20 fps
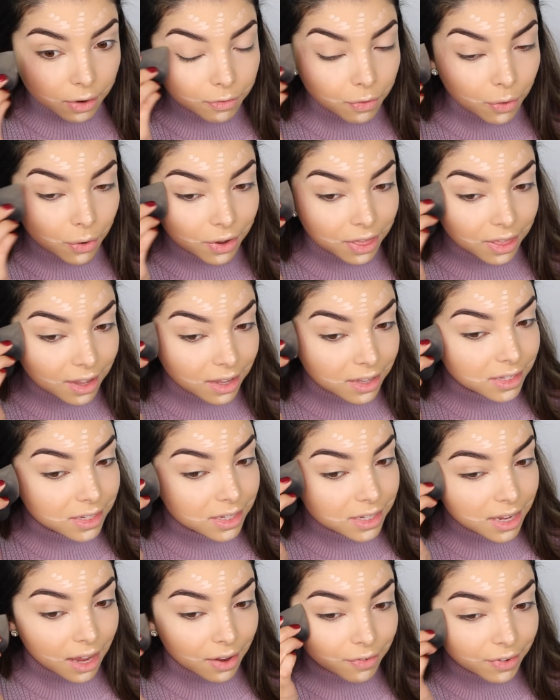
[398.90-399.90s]

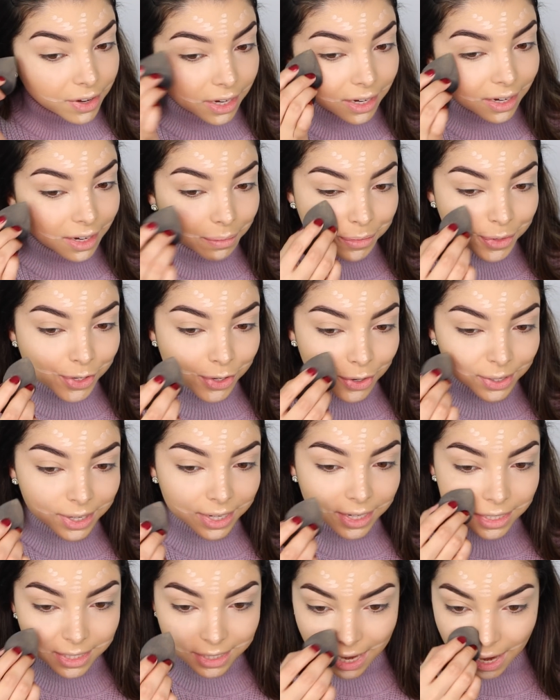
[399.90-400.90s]
Thanksgiving? I'm so
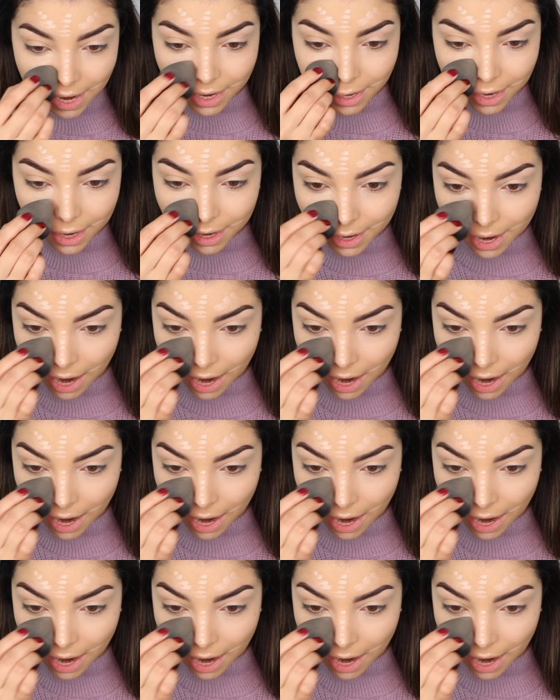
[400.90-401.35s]
excited.